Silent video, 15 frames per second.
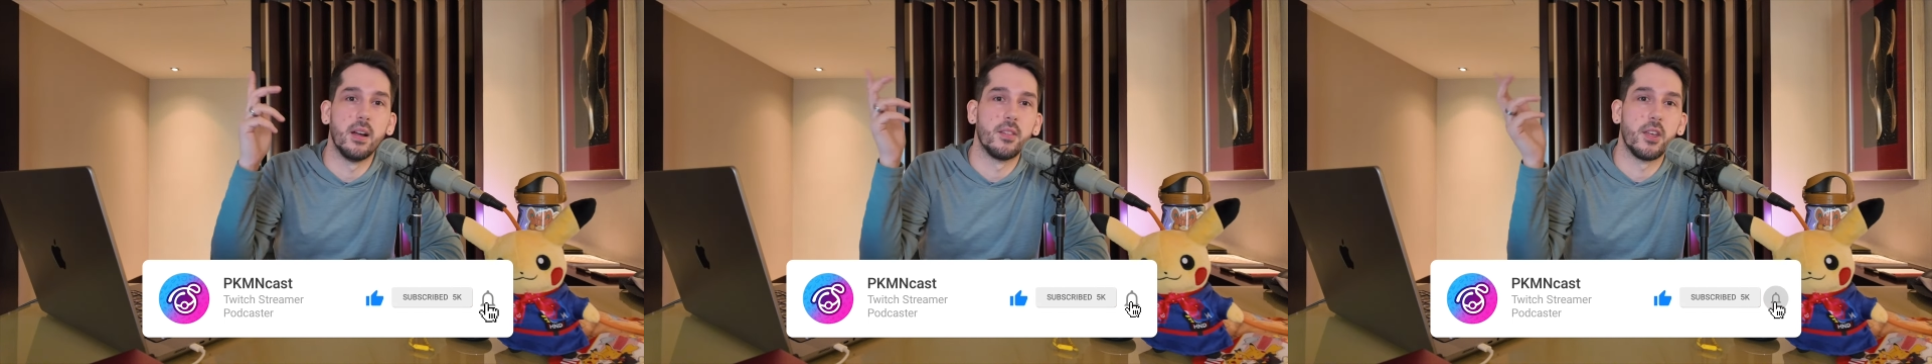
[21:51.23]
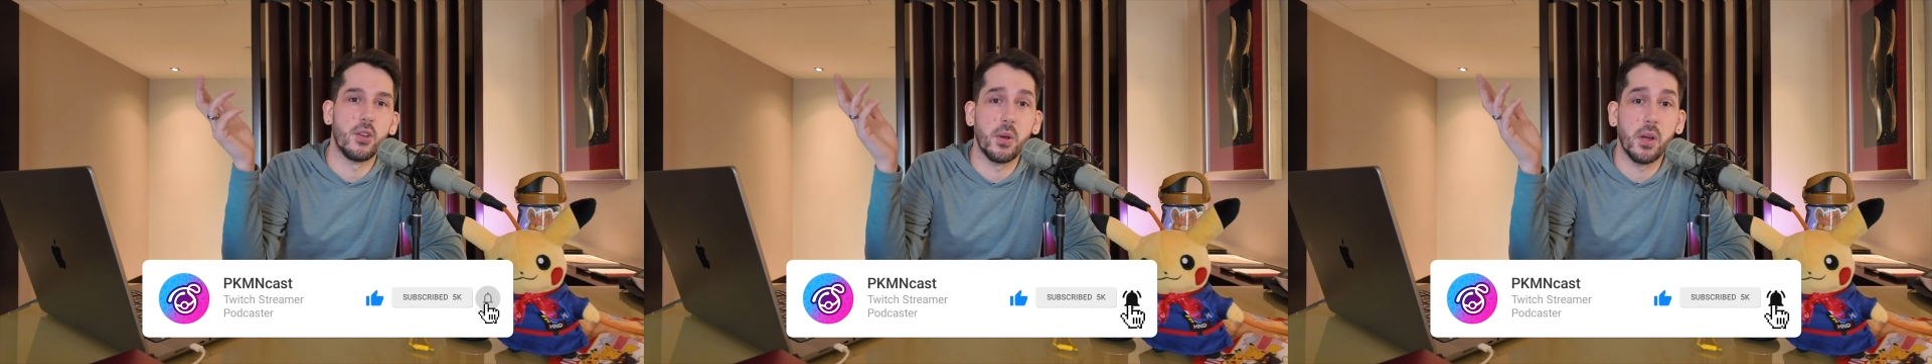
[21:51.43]

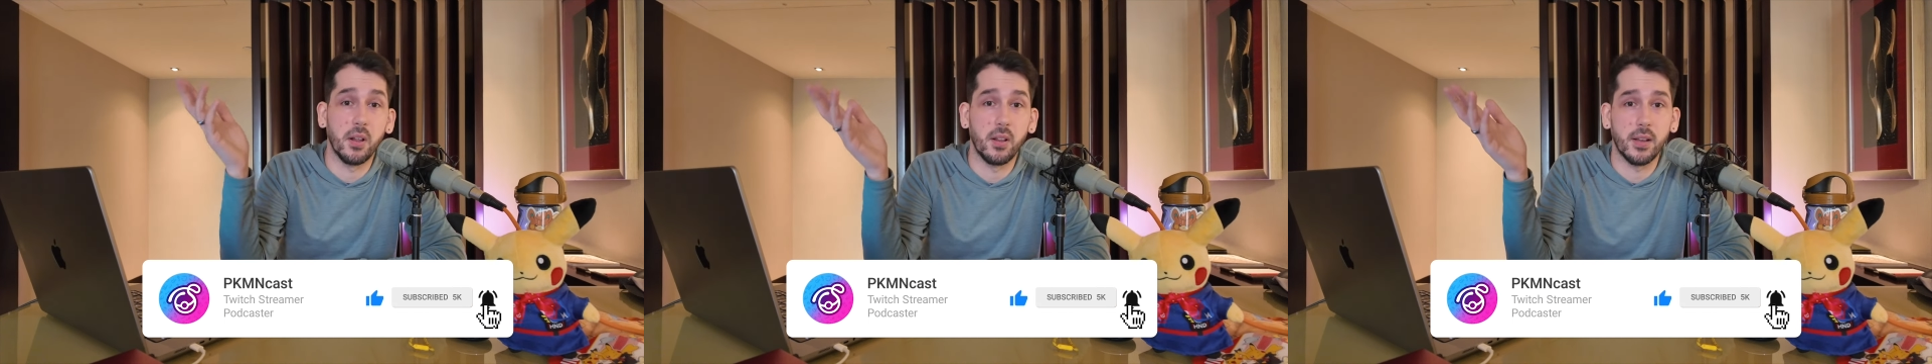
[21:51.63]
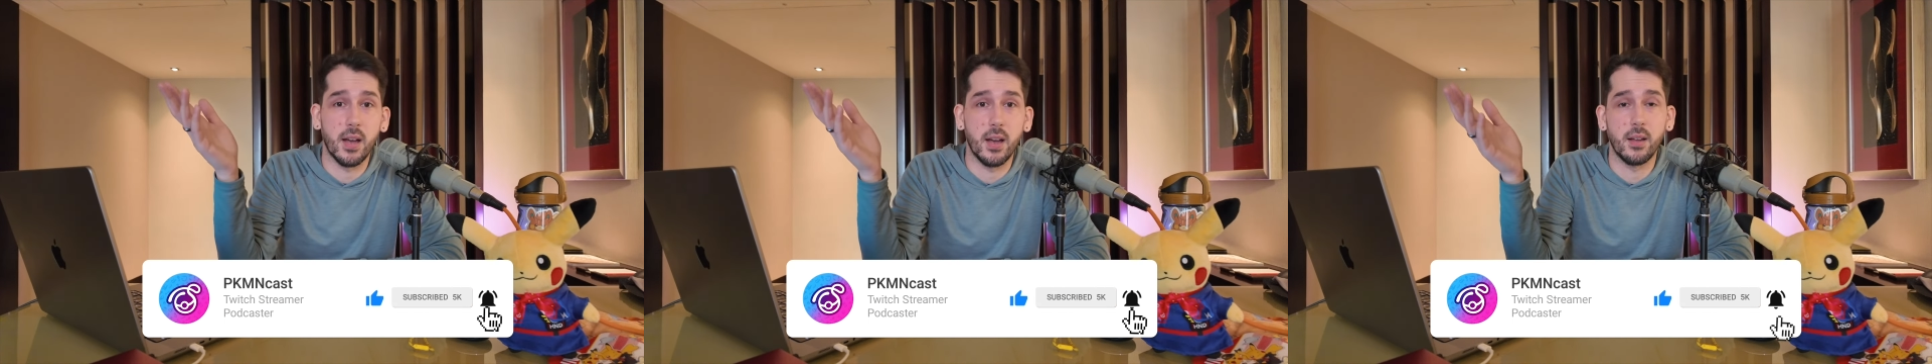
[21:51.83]
that you can
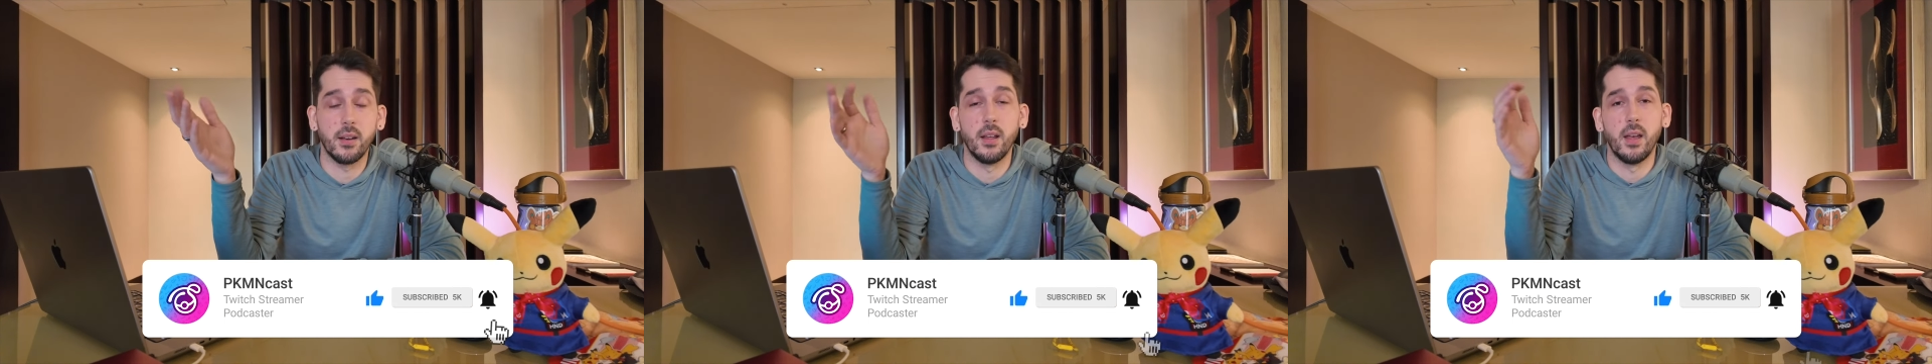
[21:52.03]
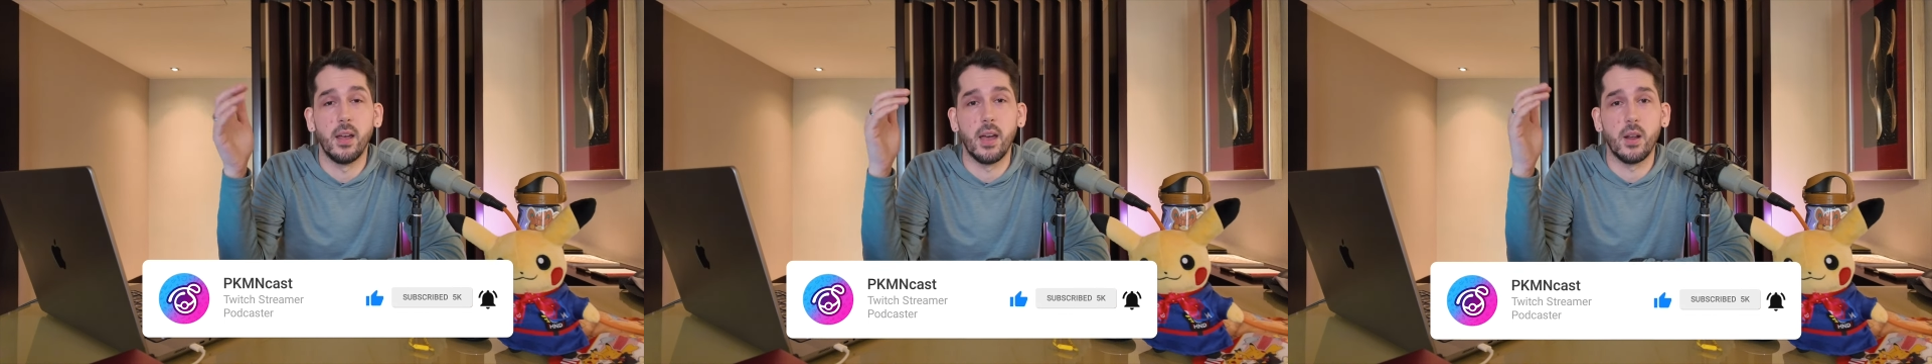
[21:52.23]
click on
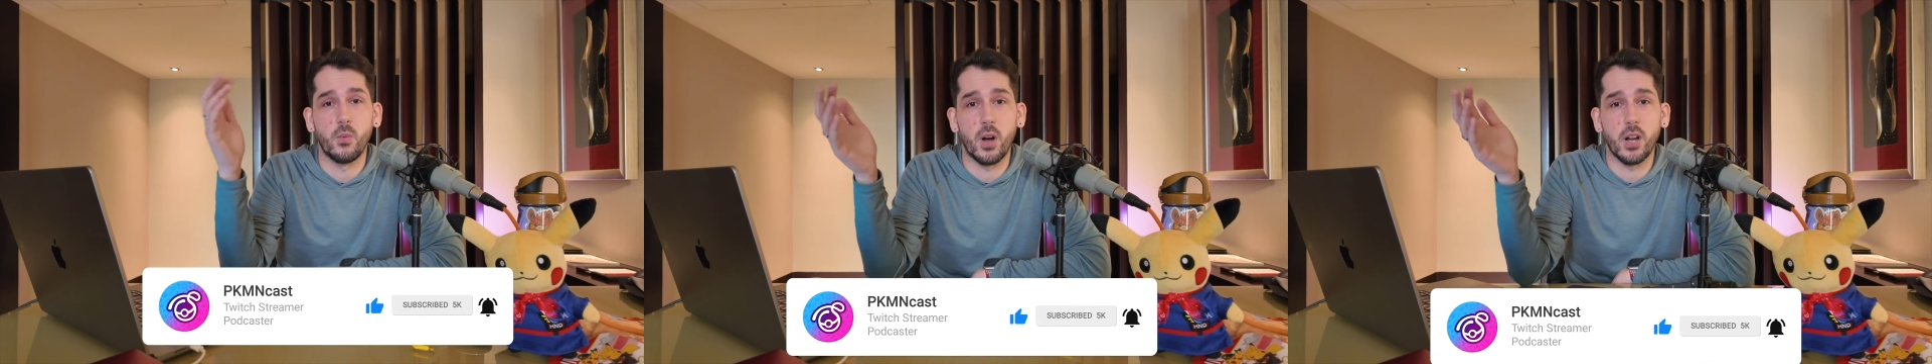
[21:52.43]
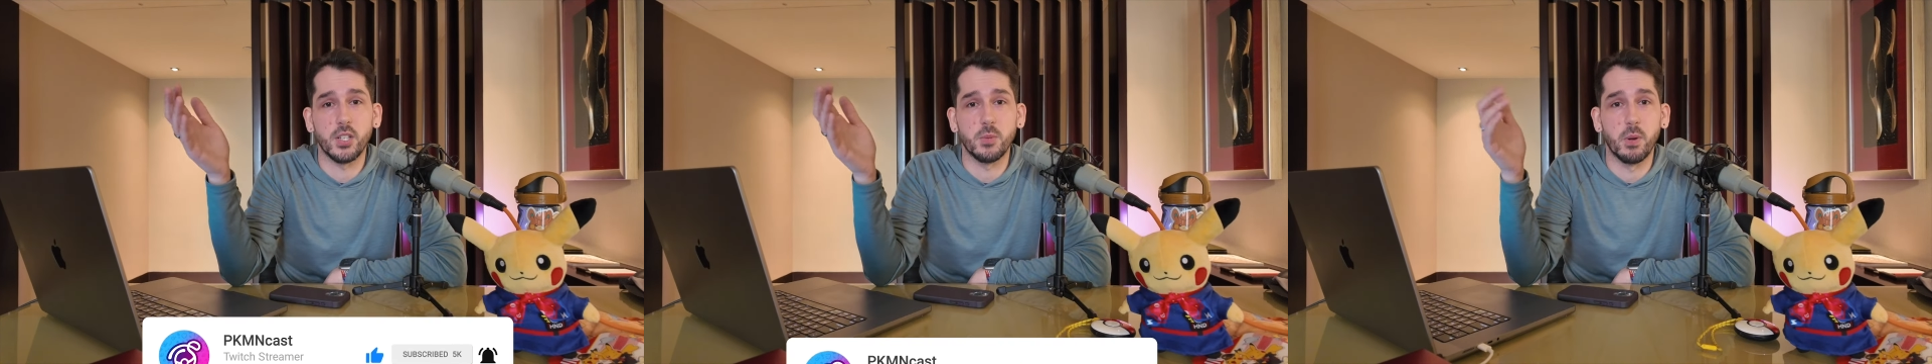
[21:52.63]
and
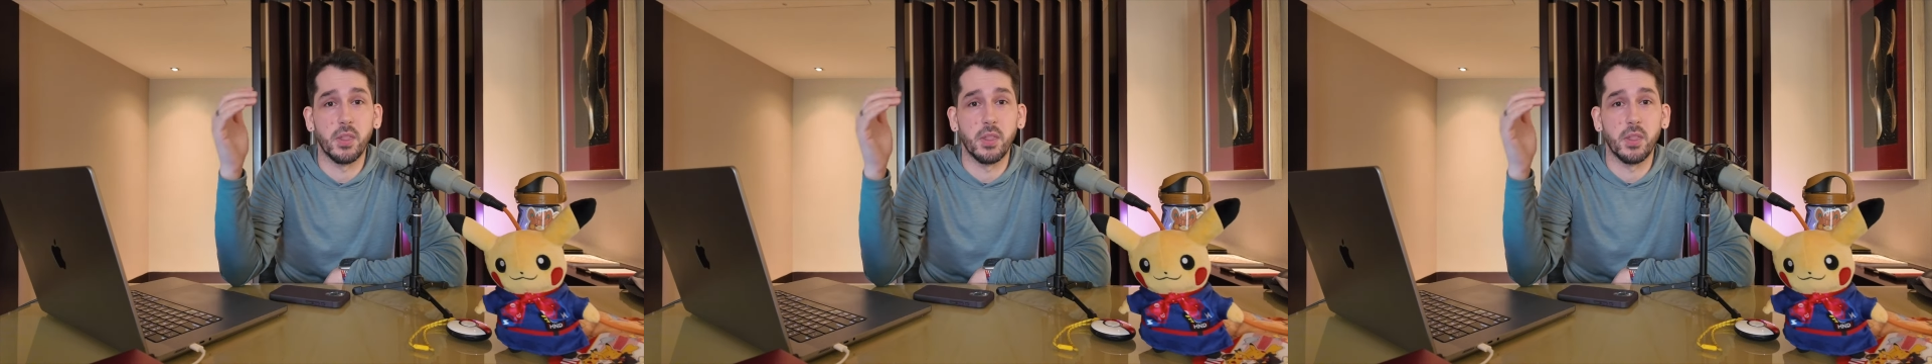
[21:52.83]
watch.